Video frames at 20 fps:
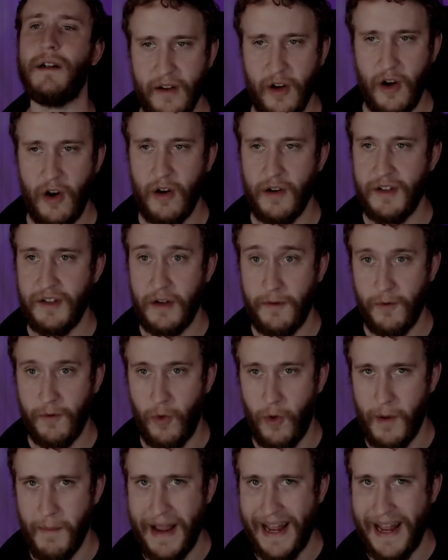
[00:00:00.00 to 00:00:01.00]
This card is a
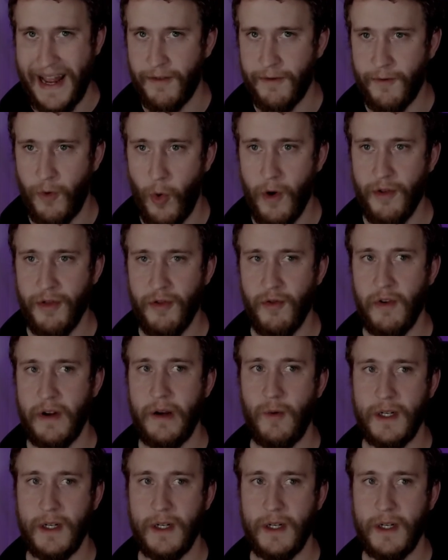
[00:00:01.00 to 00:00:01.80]
four mana four three,